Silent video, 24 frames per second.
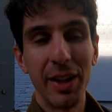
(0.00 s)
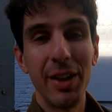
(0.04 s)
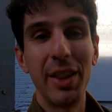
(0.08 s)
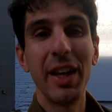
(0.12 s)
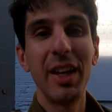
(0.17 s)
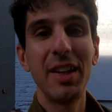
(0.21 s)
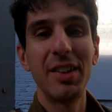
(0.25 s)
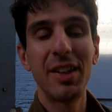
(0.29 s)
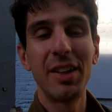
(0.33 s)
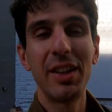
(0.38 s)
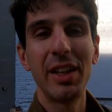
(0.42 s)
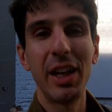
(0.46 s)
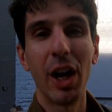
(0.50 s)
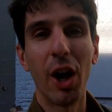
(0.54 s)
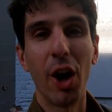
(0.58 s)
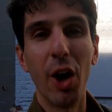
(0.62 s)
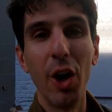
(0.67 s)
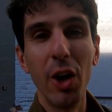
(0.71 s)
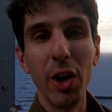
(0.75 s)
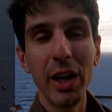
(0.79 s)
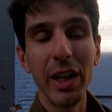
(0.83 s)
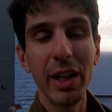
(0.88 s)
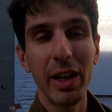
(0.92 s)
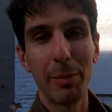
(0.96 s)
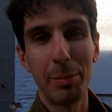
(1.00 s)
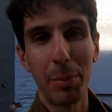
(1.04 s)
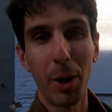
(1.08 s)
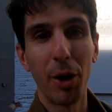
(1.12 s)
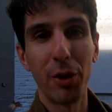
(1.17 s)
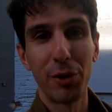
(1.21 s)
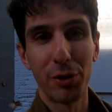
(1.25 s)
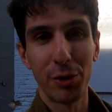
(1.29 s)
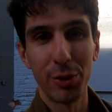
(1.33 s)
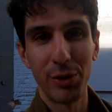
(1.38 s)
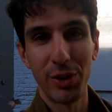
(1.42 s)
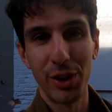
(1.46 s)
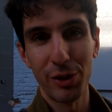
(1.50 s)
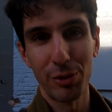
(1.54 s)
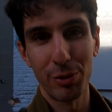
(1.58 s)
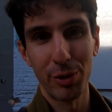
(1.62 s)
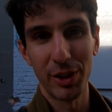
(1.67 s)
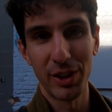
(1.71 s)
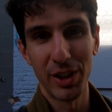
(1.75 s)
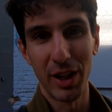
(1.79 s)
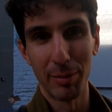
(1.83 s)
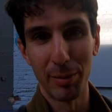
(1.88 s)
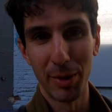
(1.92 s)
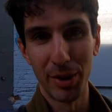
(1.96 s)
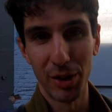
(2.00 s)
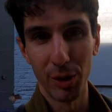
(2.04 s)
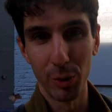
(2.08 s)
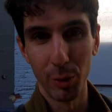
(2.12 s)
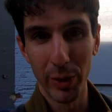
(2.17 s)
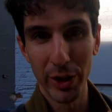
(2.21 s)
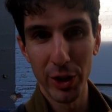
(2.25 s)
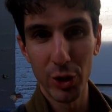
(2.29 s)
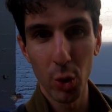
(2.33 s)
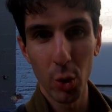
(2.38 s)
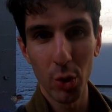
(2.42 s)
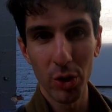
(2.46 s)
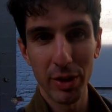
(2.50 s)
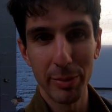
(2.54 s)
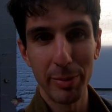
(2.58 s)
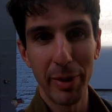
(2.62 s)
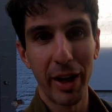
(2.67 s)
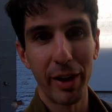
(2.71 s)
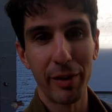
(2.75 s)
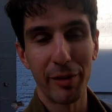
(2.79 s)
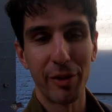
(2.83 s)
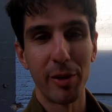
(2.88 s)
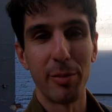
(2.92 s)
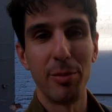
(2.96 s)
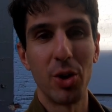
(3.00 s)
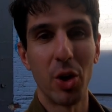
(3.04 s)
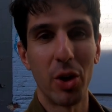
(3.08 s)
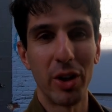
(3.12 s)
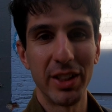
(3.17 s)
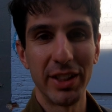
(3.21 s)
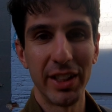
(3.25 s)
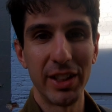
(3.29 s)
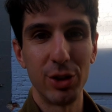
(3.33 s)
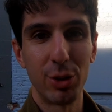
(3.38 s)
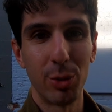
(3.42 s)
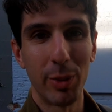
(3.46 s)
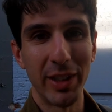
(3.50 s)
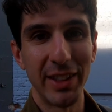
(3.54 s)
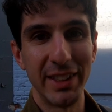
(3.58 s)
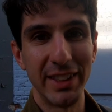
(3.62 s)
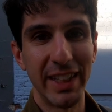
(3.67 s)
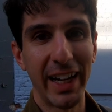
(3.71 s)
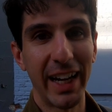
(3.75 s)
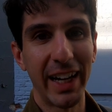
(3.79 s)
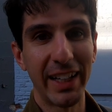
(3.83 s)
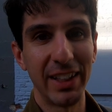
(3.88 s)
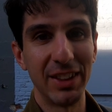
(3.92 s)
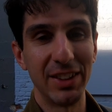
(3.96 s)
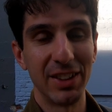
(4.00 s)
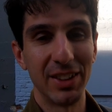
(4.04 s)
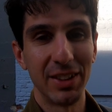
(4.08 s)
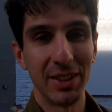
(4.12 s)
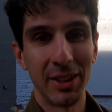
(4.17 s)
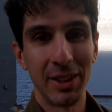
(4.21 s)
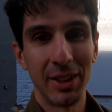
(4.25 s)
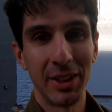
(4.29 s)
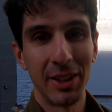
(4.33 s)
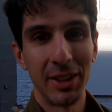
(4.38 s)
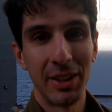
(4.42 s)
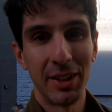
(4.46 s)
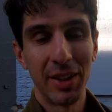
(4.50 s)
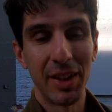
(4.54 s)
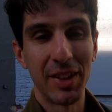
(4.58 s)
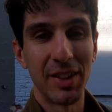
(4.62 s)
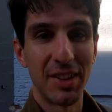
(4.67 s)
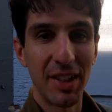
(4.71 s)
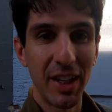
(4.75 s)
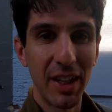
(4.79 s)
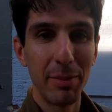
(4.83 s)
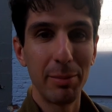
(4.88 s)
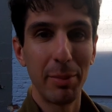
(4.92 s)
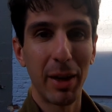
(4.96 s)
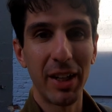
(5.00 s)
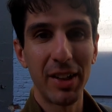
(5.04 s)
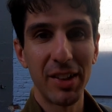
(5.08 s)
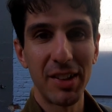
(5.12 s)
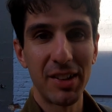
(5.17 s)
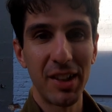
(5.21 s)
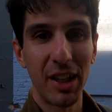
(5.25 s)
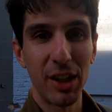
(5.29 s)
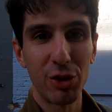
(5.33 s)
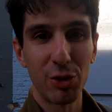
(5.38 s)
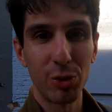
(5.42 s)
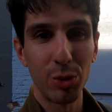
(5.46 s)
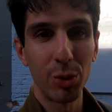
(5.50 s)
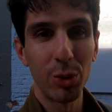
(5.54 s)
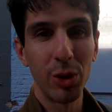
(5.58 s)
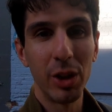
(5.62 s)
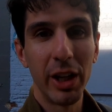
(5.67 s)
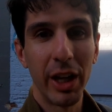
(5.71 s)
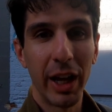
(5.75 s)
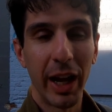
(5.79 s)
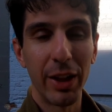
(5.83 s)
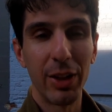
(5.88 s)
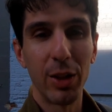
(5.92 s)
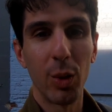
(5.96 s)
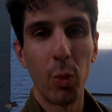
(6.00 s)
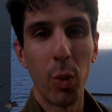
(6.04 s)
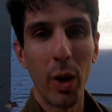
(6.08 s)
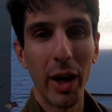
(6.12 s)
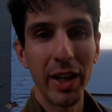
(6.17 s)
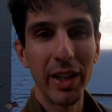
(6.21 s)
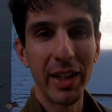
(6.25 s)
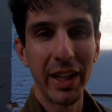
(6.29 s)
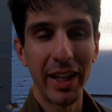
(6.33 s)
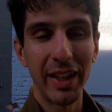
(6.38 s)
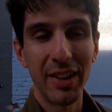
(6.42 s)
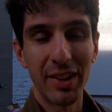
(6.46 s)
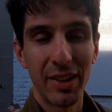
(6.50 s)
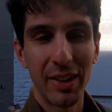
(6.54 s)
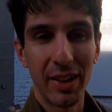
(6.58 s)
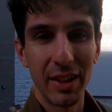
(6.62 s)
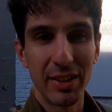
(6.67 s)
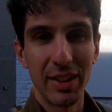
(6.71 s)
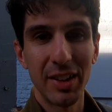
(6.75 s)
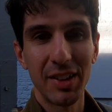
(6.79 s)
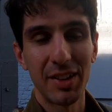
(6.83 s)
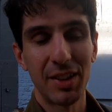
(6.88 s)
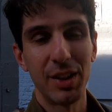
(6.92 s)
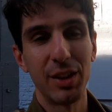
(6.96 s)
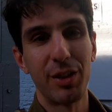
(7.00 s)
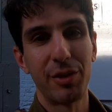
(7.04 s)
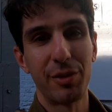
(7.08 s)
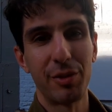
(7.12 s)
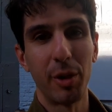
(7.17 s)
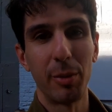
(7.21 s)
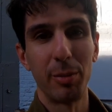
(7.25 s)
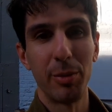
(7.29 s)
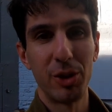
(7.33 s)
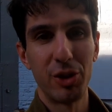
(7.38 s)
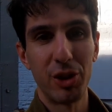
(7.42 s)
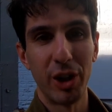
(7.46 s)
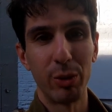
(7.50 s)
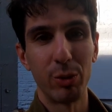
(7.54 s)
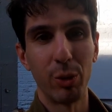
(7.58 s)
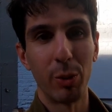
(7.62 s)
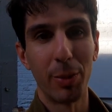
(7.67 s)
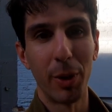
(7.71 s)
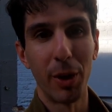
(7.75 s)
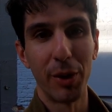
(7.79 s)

These are the earlier postal district numbers that we talked about from 1928. The C means central, and the 1 is the distance from the General